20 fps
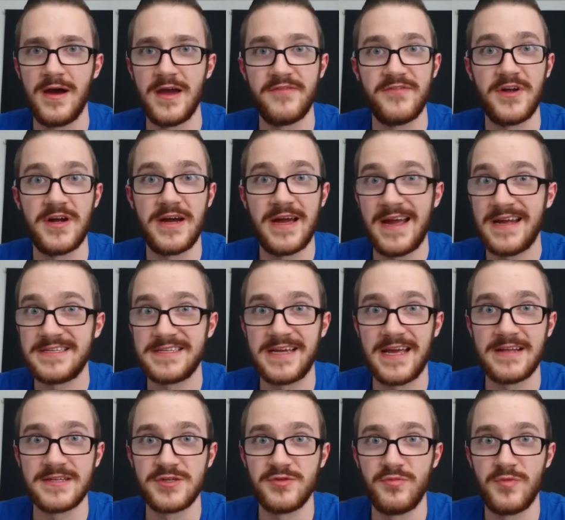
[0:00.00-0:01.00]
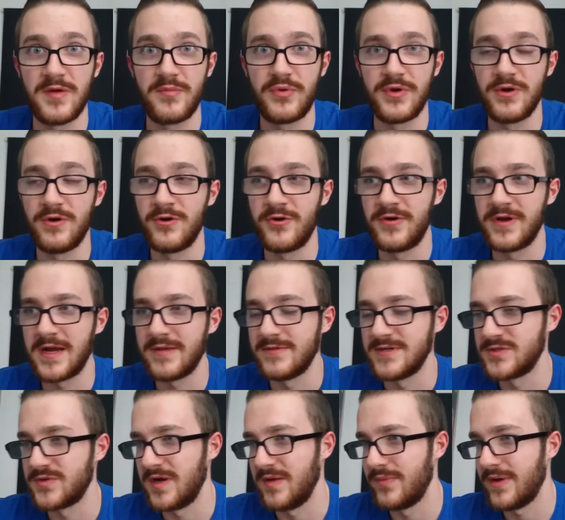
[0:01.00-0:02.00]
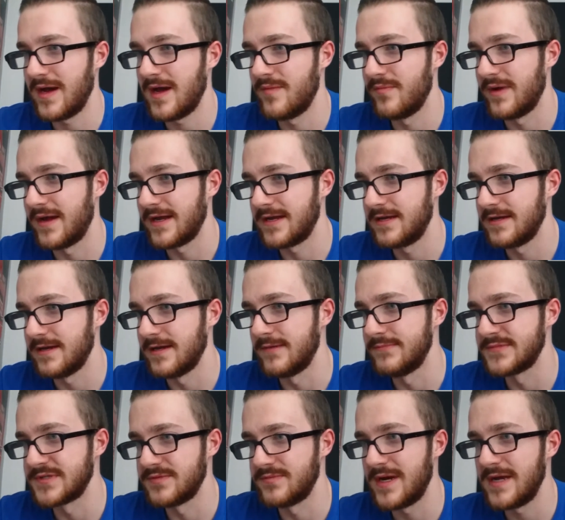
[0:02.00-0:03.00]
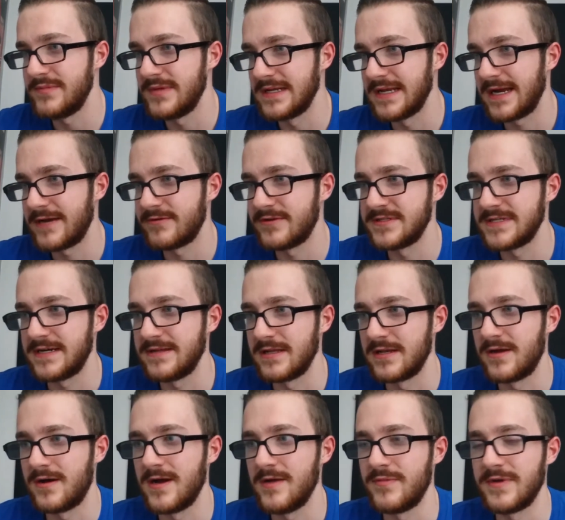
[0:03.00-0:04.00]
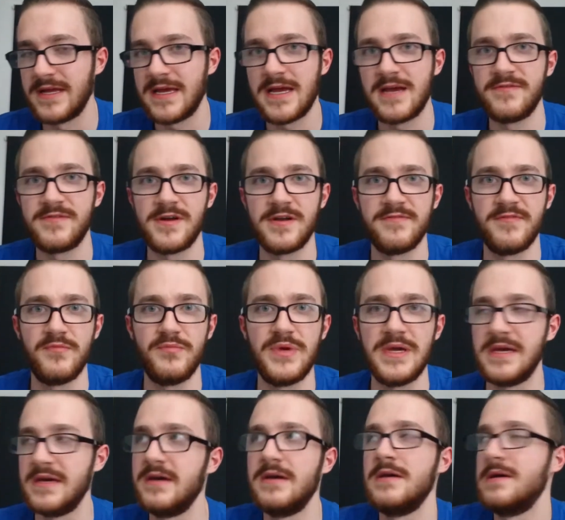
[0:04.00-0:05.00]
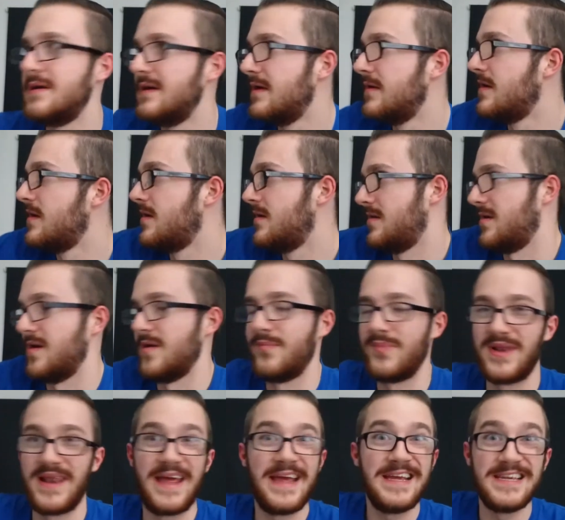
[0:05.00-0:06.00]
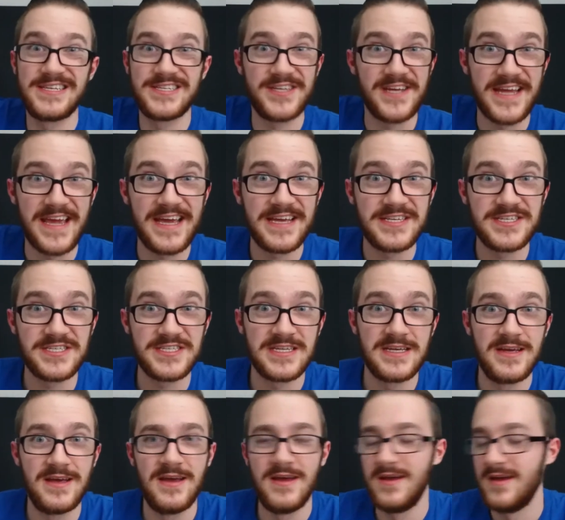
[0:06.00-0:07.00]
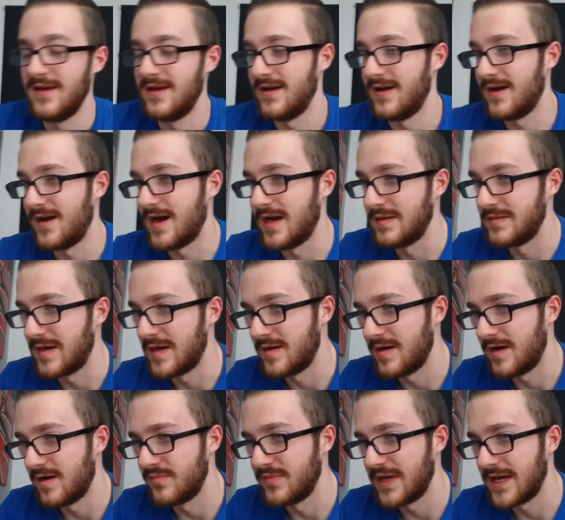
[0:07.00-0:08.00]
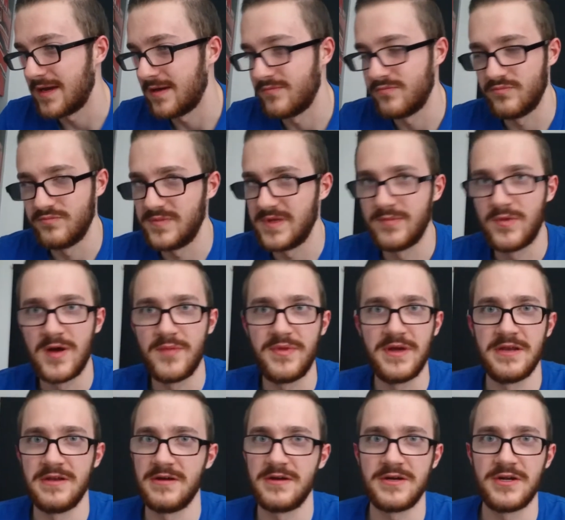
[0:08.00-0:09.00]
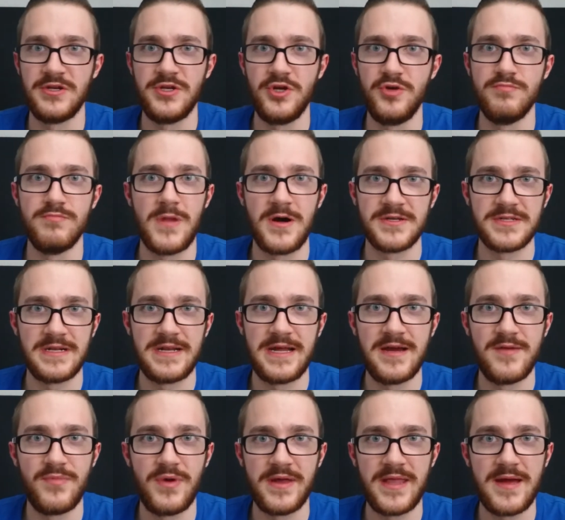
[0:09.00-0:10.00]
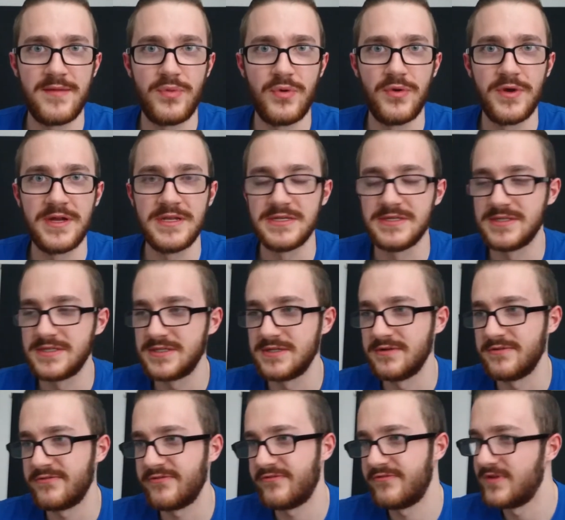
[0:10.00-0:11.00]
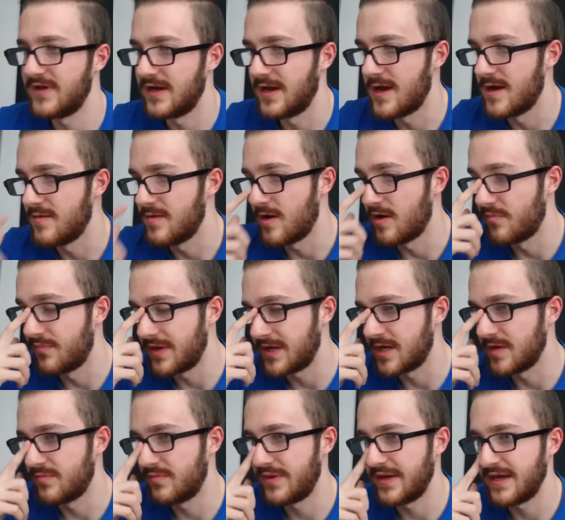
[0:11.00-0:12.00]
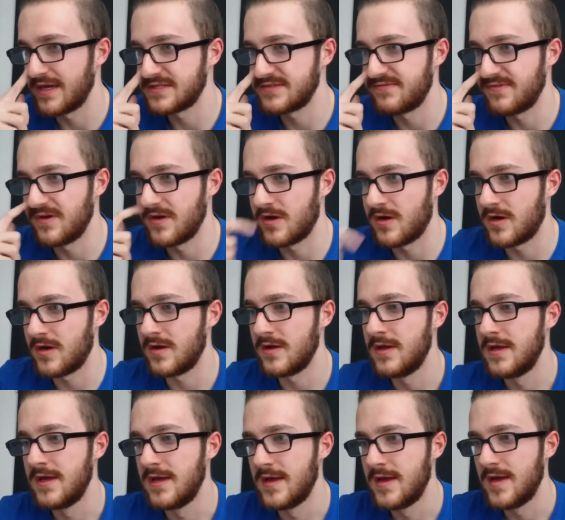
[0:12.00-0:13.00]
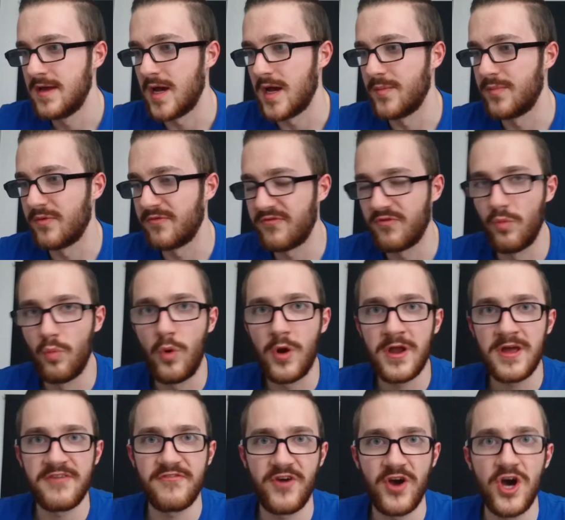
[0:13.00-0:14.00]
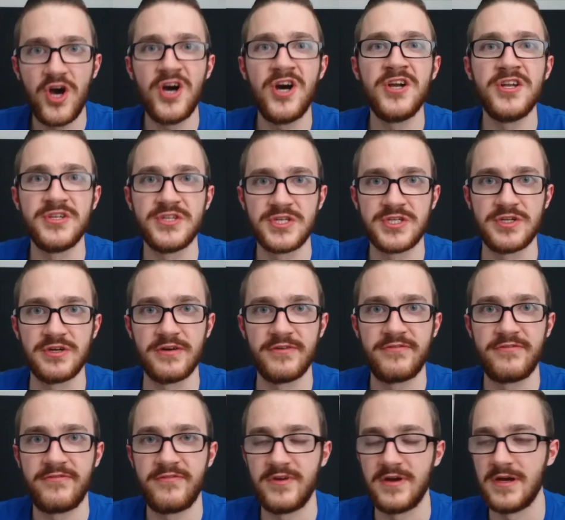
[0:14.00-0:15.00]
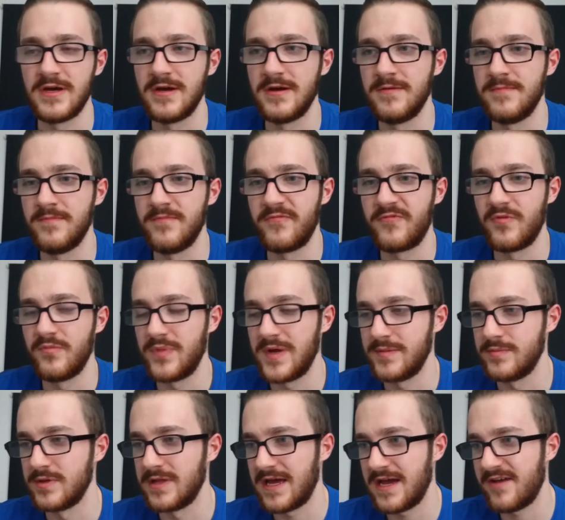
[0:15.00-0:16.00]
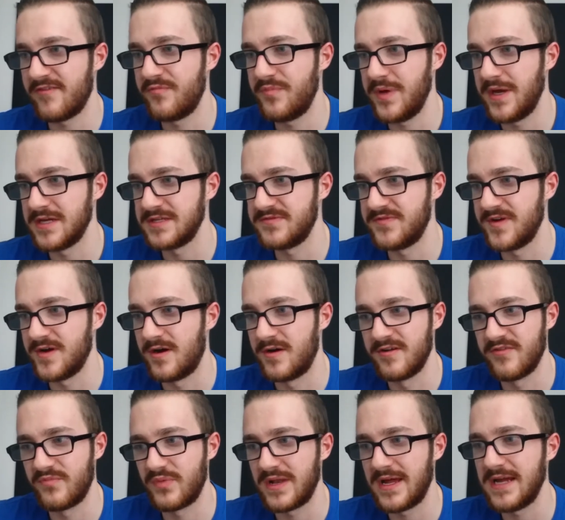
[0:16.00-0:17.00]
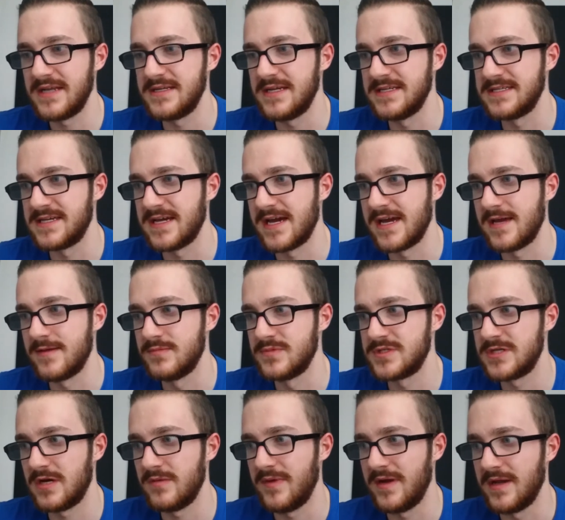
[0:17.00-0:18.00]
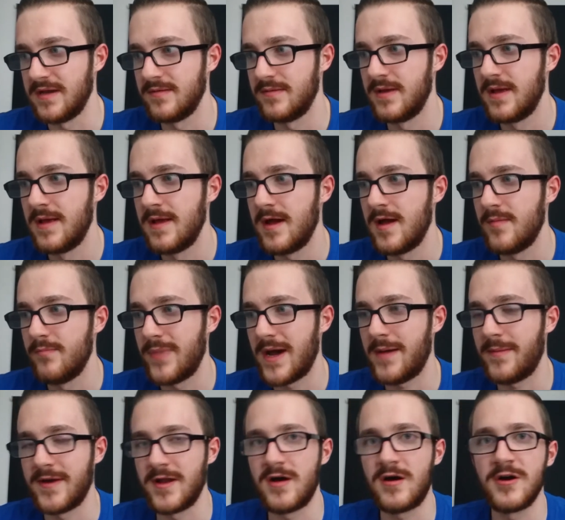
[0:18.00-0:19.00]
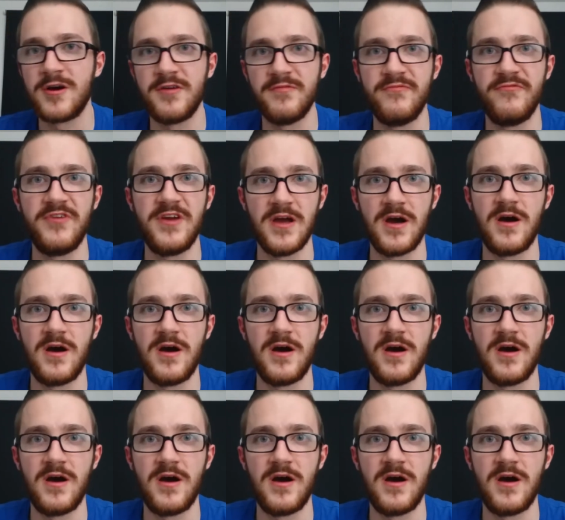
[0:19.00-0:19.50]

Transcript: I've, i had to cancel my pre-order and get my £20 back. Um, so maybe later on down the line when I have kind of a bigger uh, place, I guess, uh, I, will be, um, there might be like a new model out by that point and stuff. Uh, I'll pick up PSVR, uh, but from what I've heard and stuff um, from people that have PSVR and have played these games, I mean, Batman Arkham